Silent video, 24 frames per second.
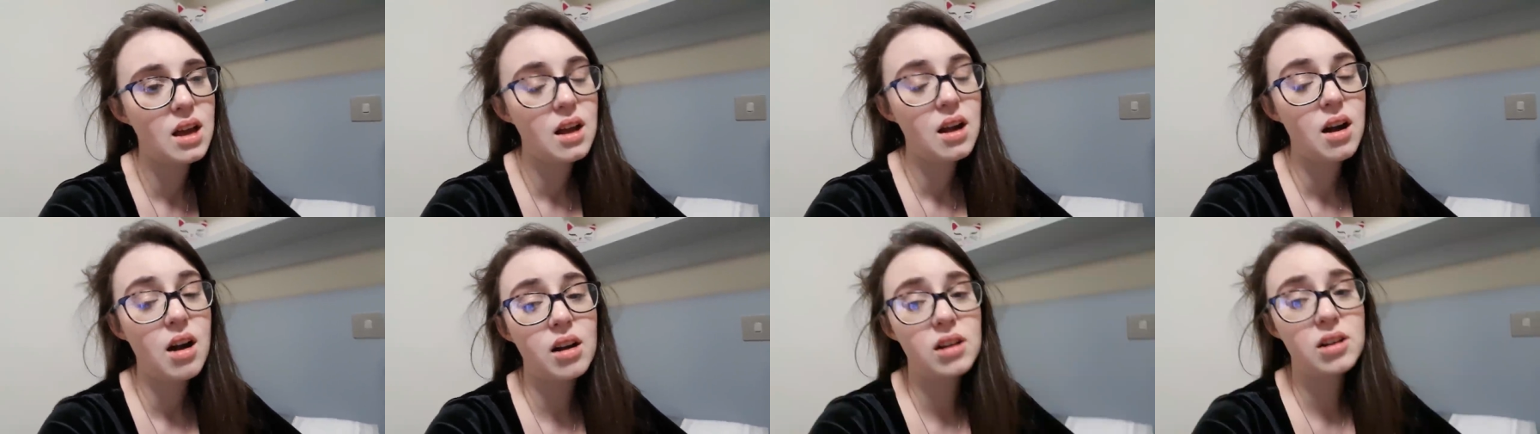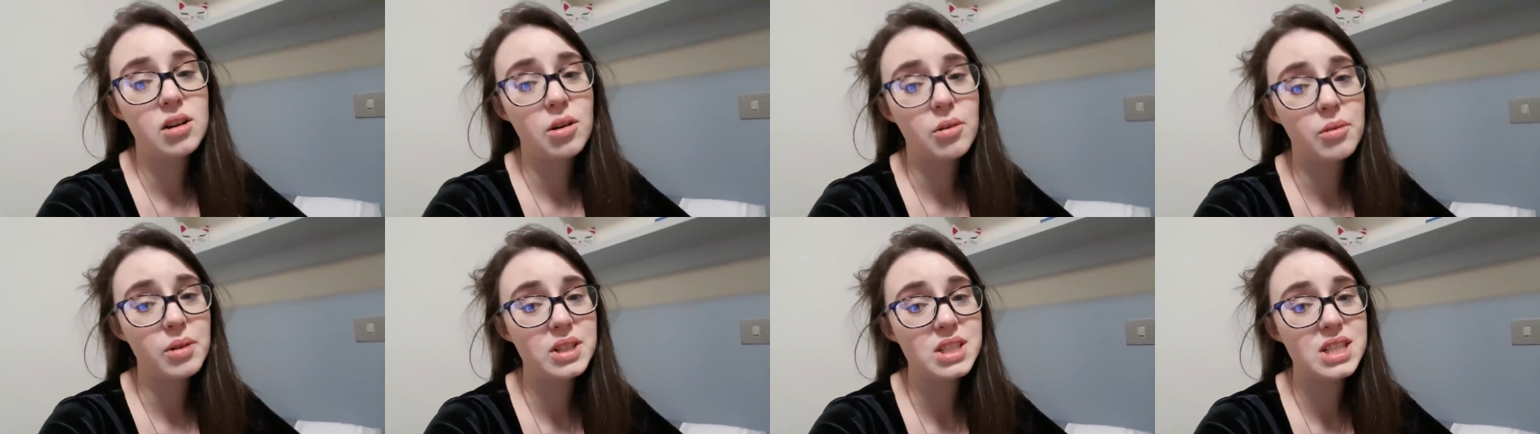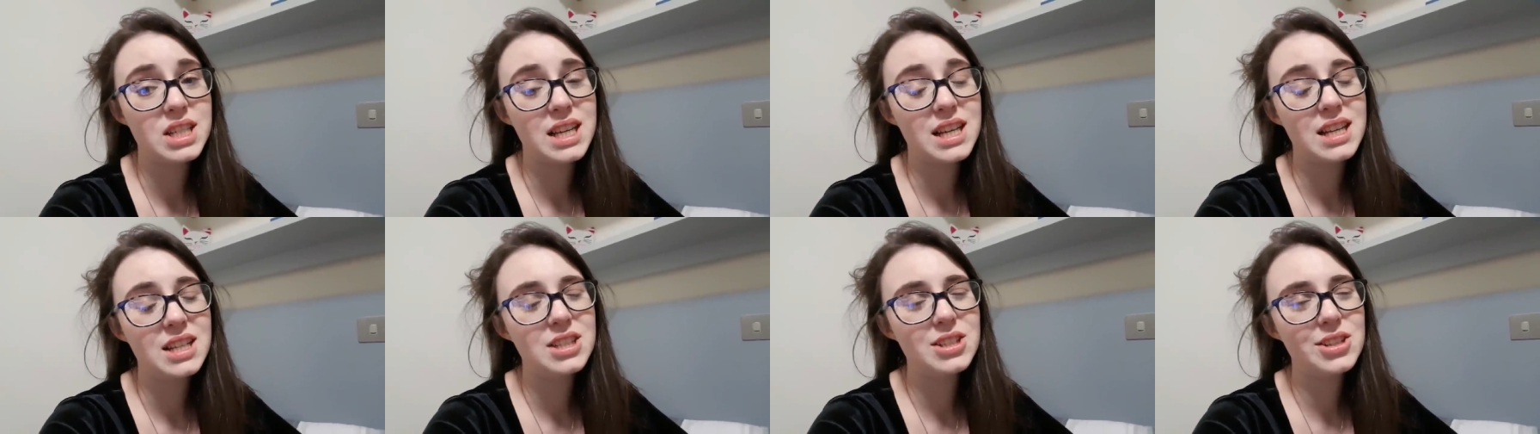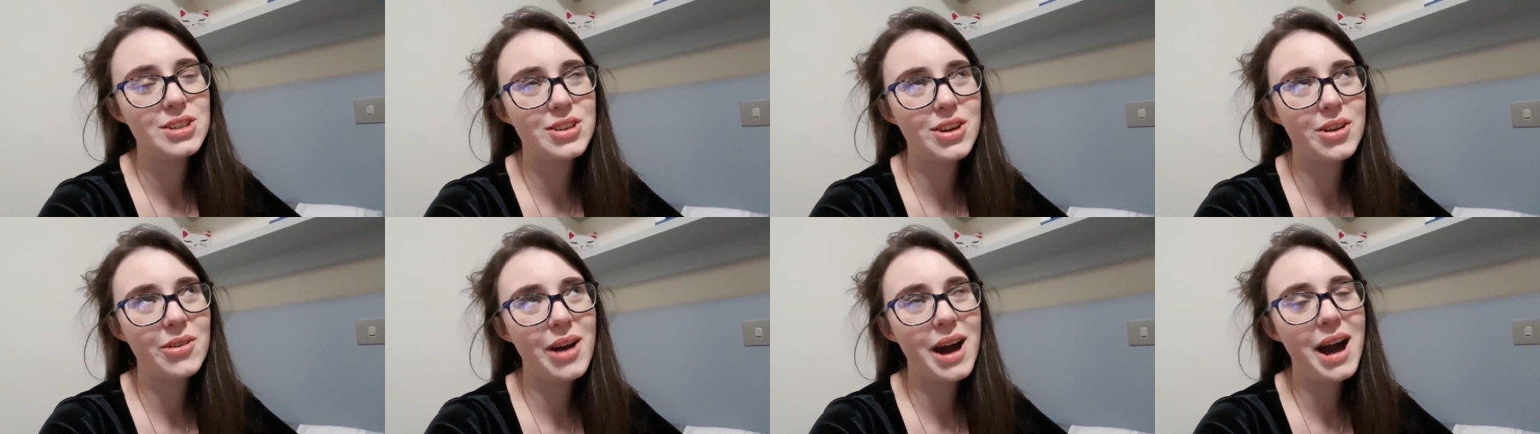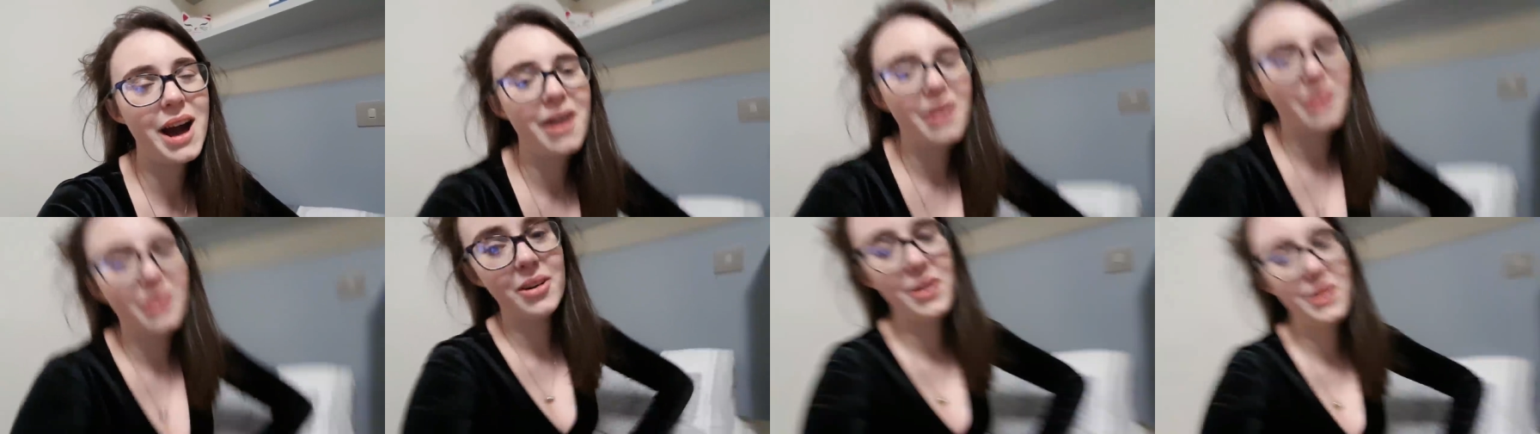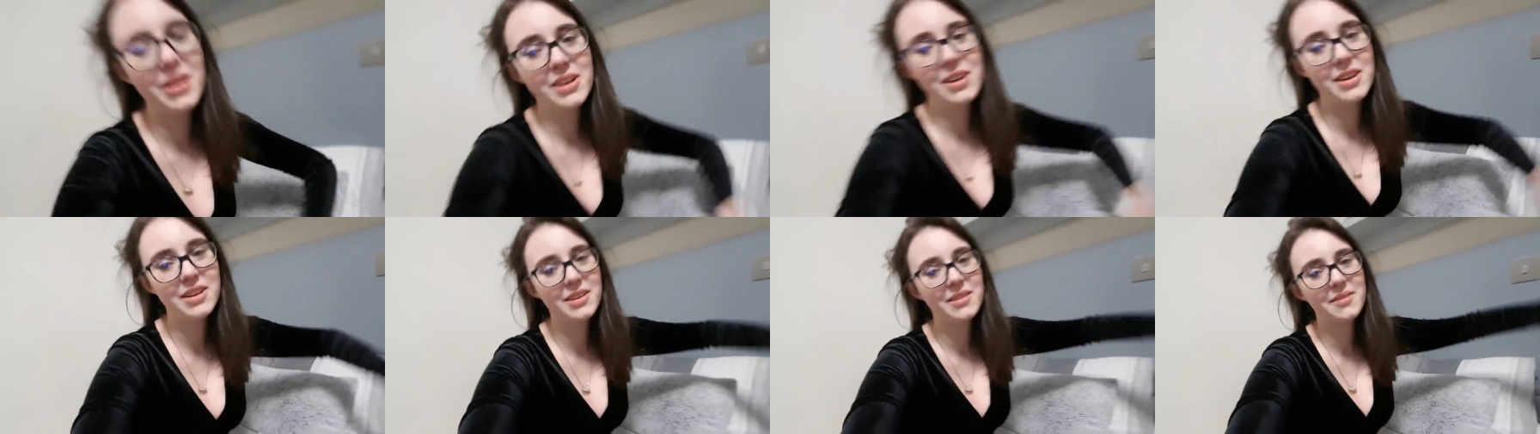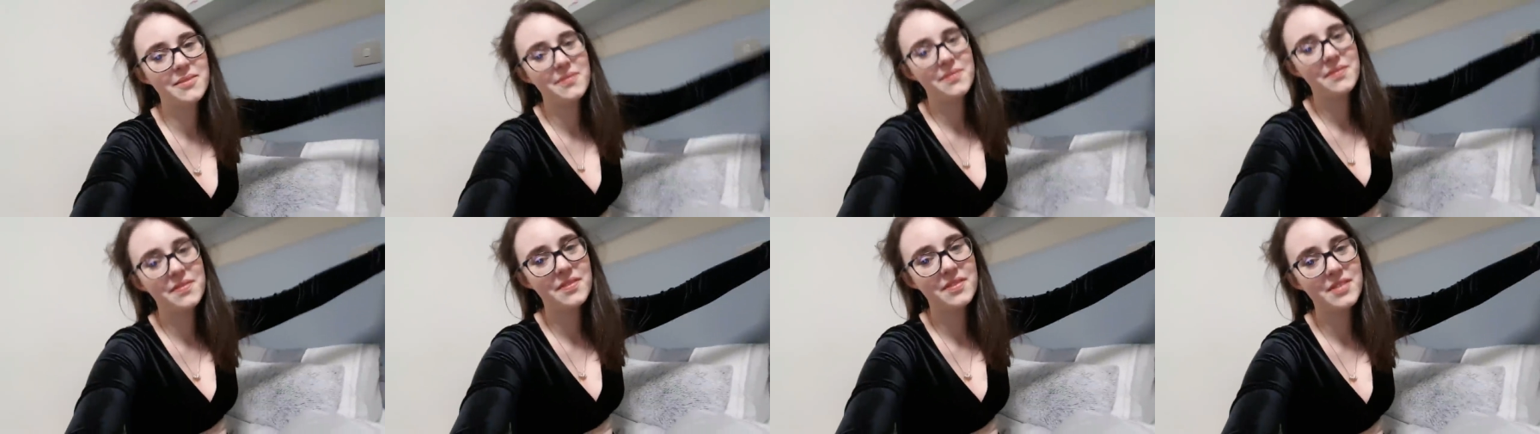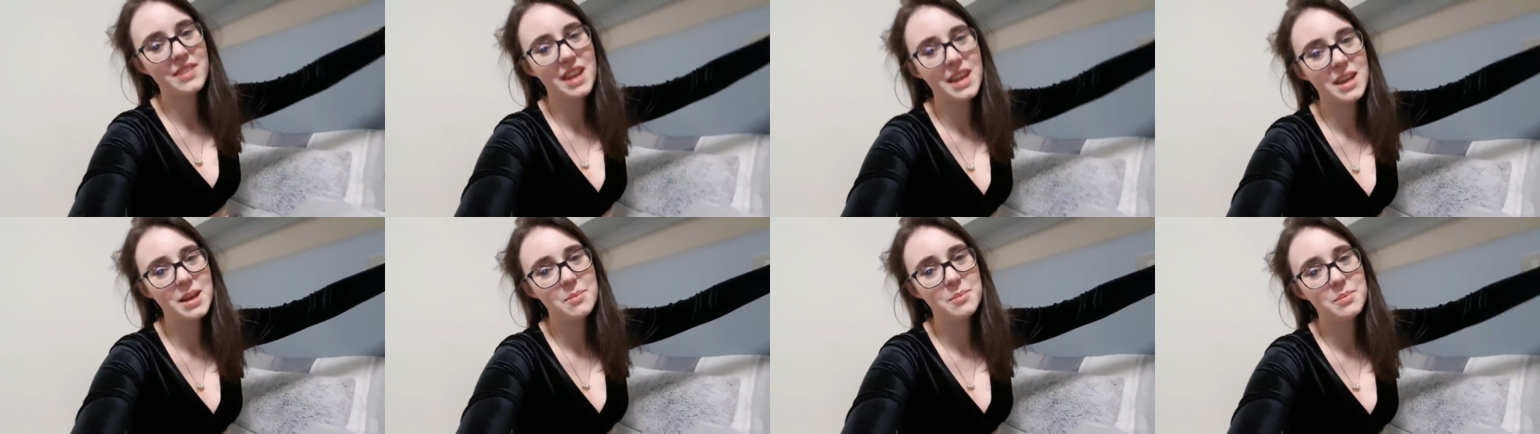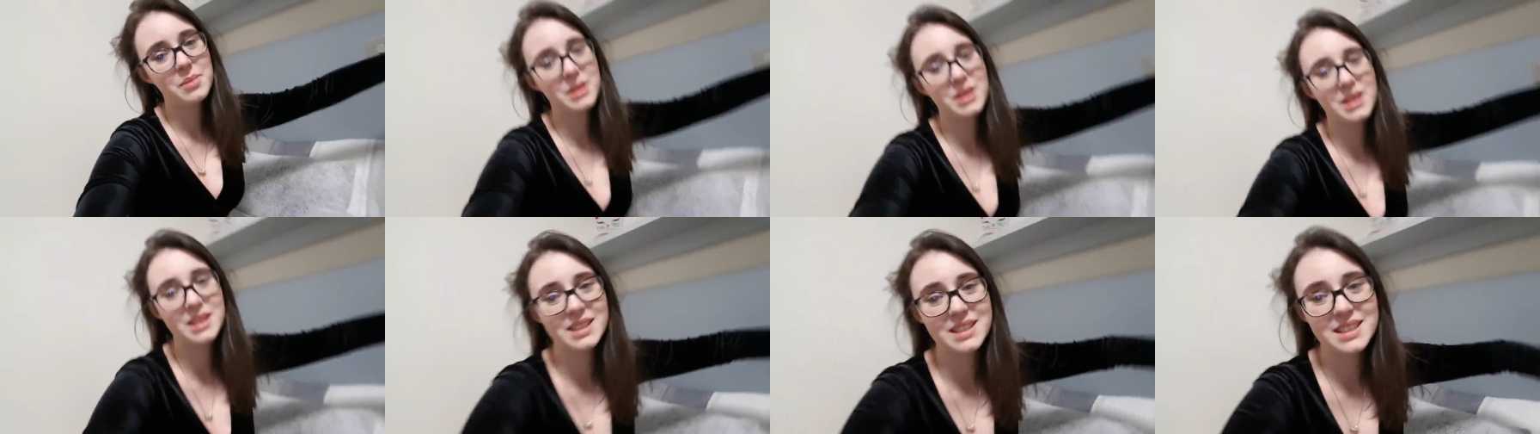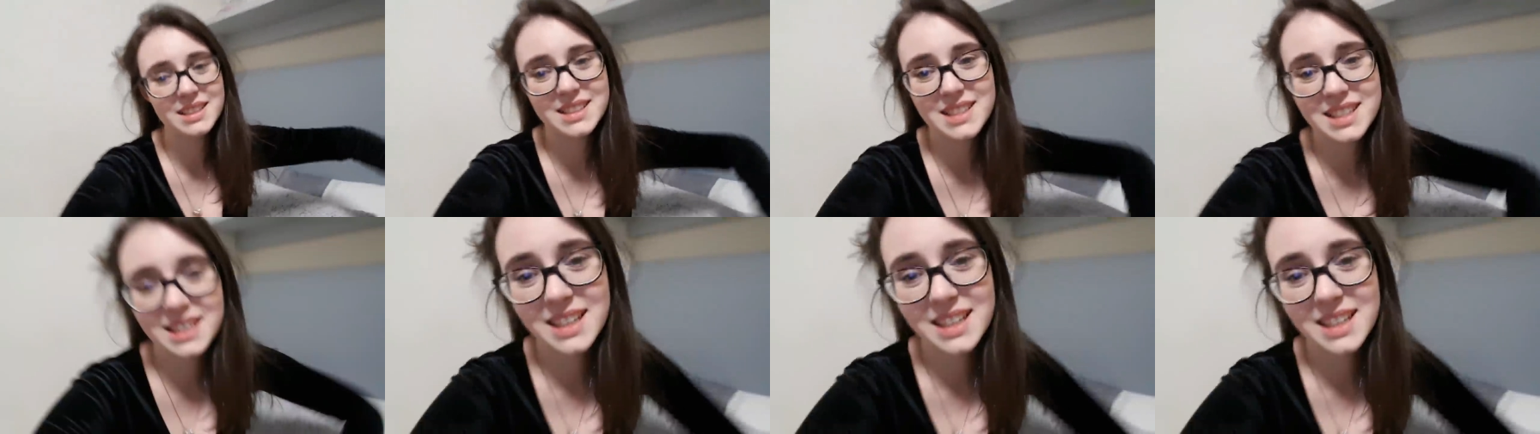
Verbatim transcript: I got ready to go out because